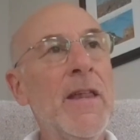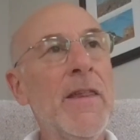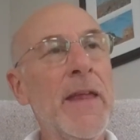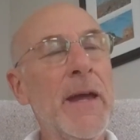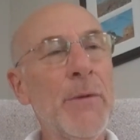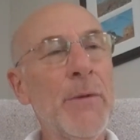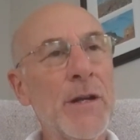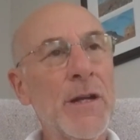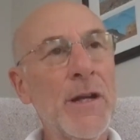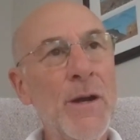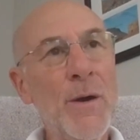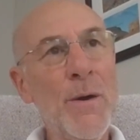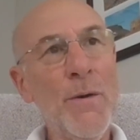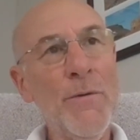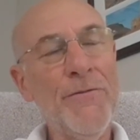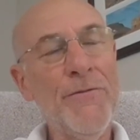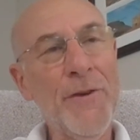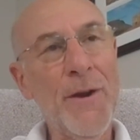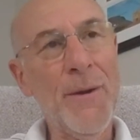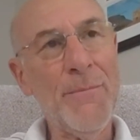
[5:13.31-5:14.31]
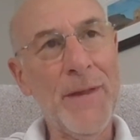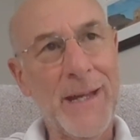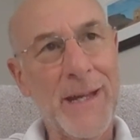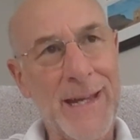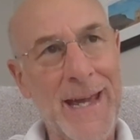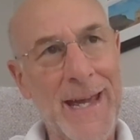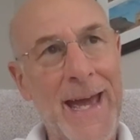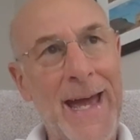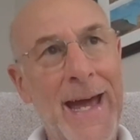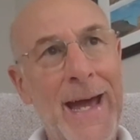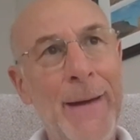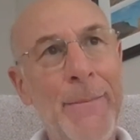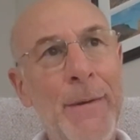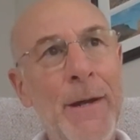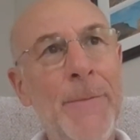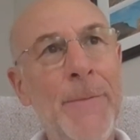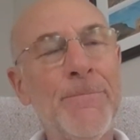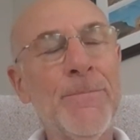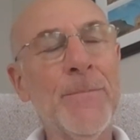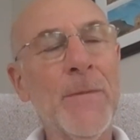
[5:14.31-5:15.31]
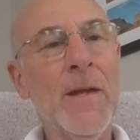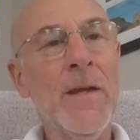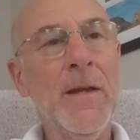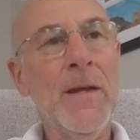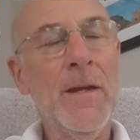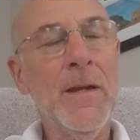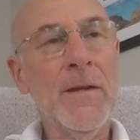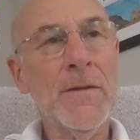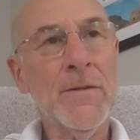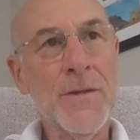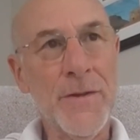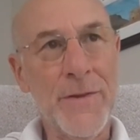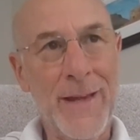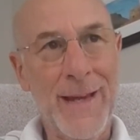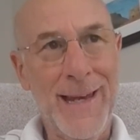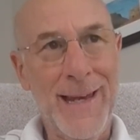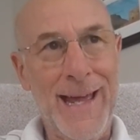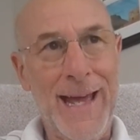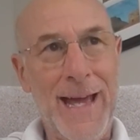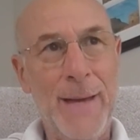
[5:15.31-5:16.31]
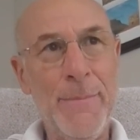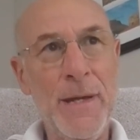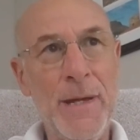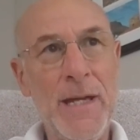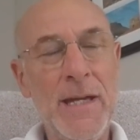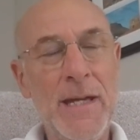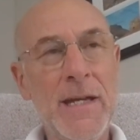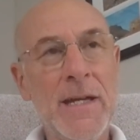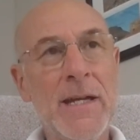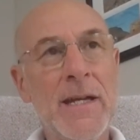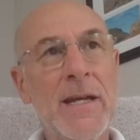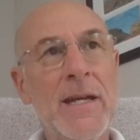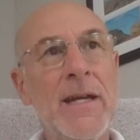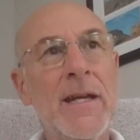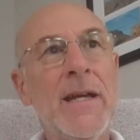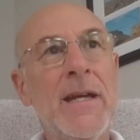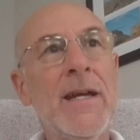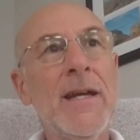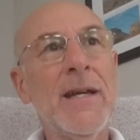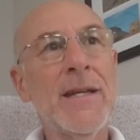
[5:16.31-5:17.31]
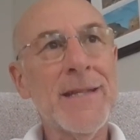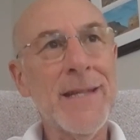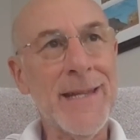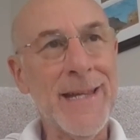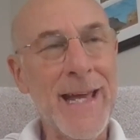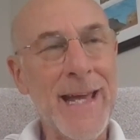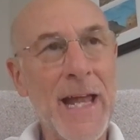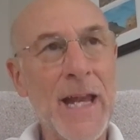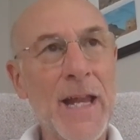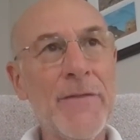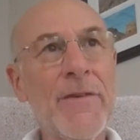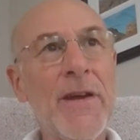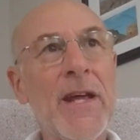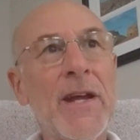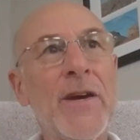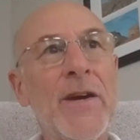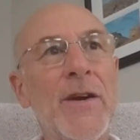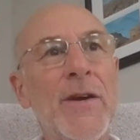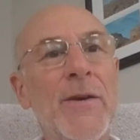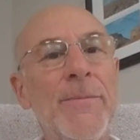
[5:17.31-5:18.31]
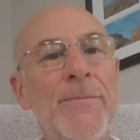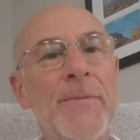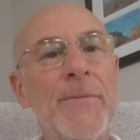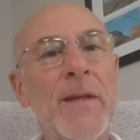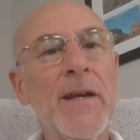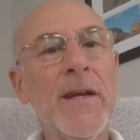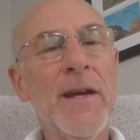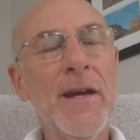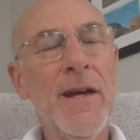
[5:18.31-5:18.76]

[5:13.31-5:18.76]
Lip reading: They would go from the cab to the lobby to the elevator